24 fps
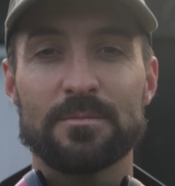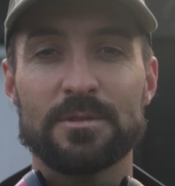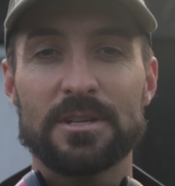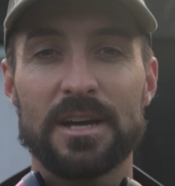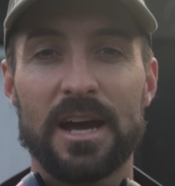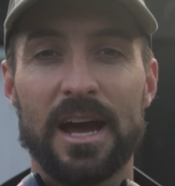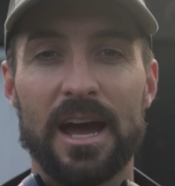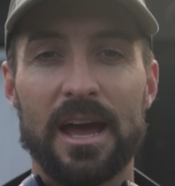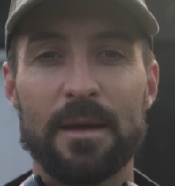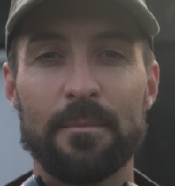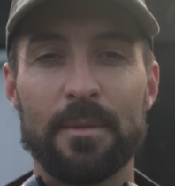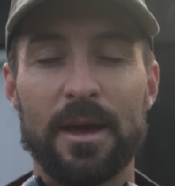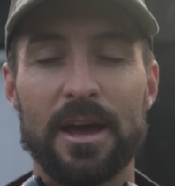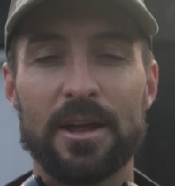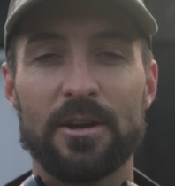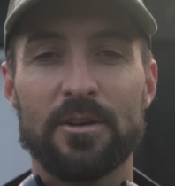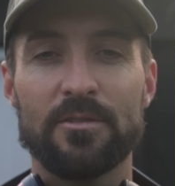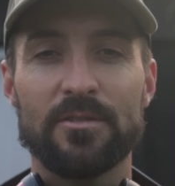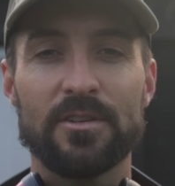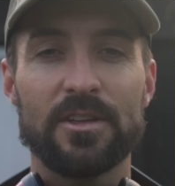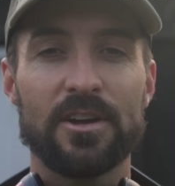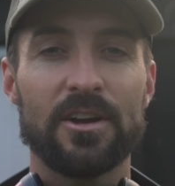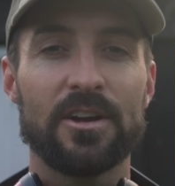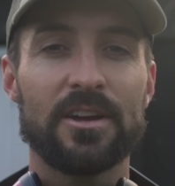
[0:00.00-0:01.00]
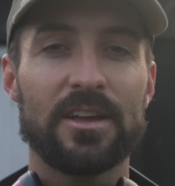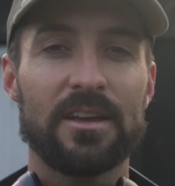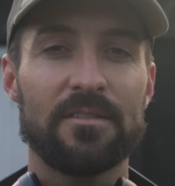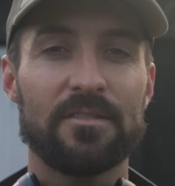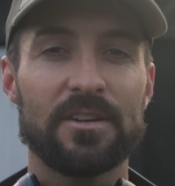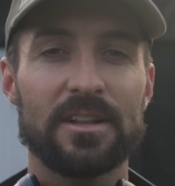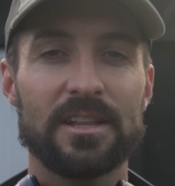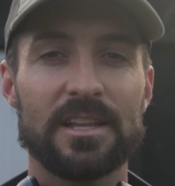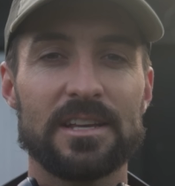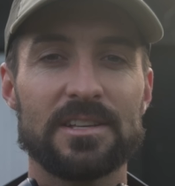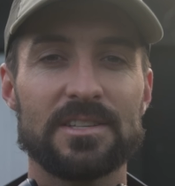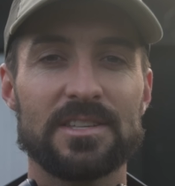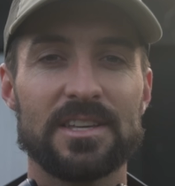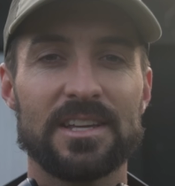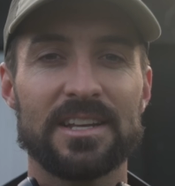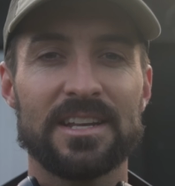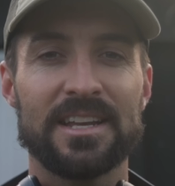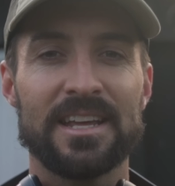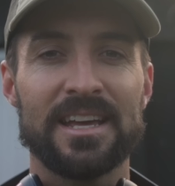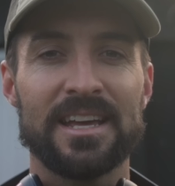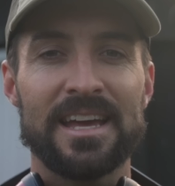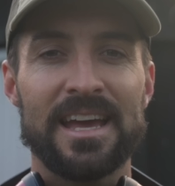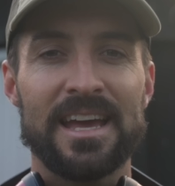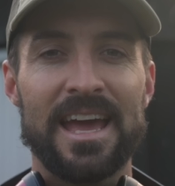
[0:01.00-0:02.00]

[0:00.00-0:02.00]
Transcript: time, head over there, give it a listen,